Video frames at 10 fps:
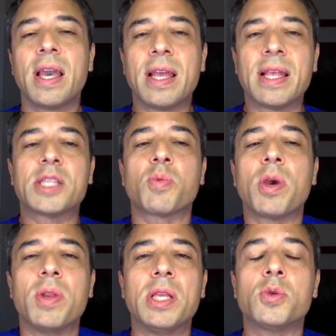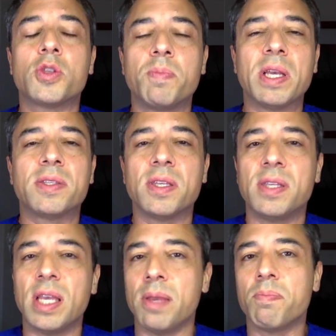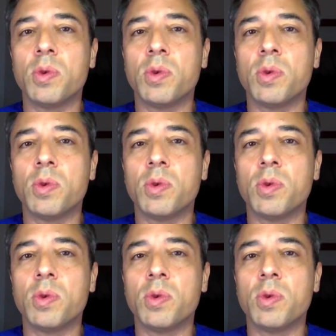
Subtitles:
and that's why you need to speak CT.